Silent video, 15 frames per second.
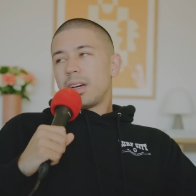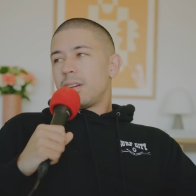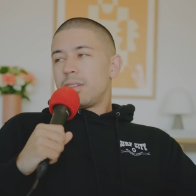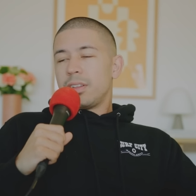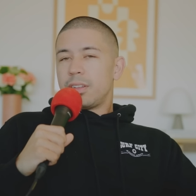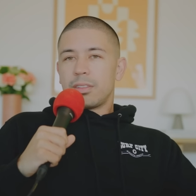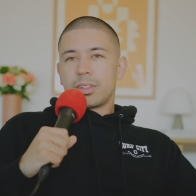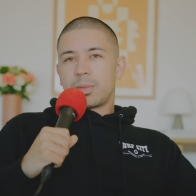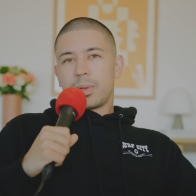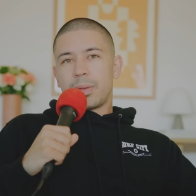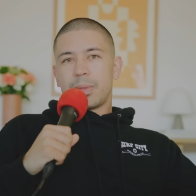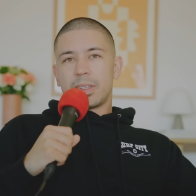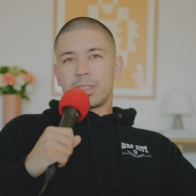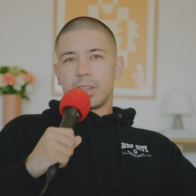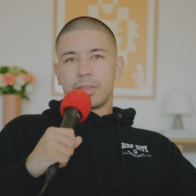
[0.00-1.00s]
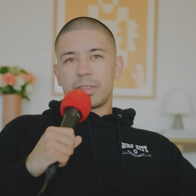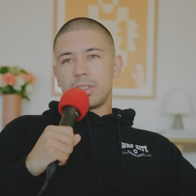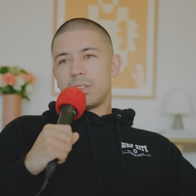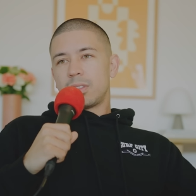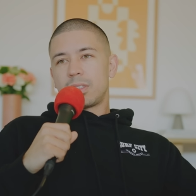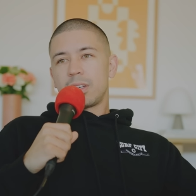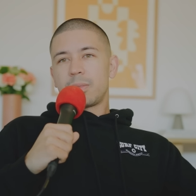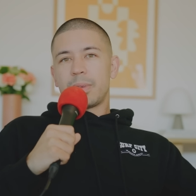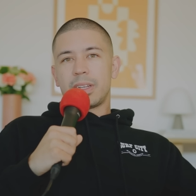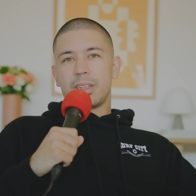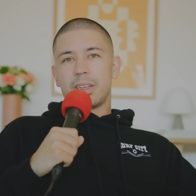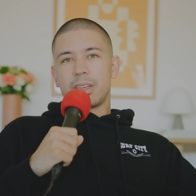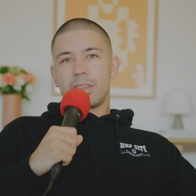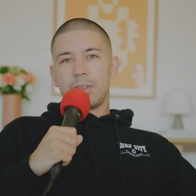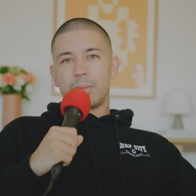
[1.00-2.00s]
I don't need to explain myself to you. Suck my
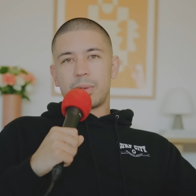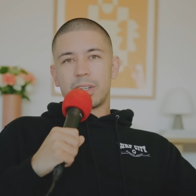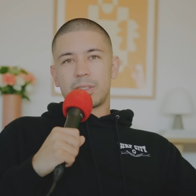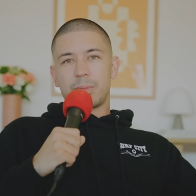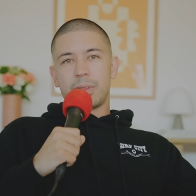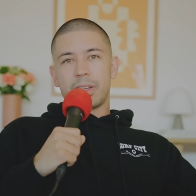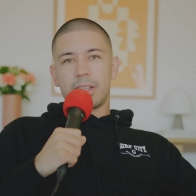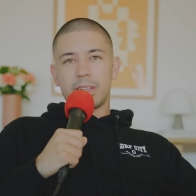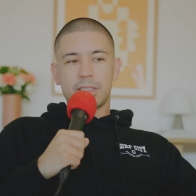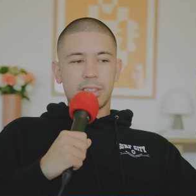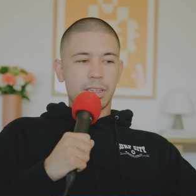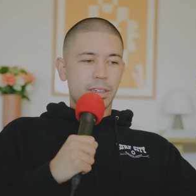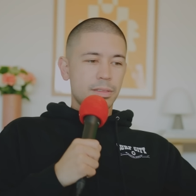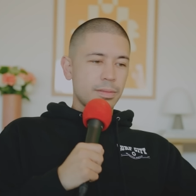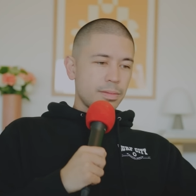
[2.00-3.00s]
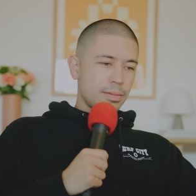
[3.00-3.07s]
Q, press play. Let's go.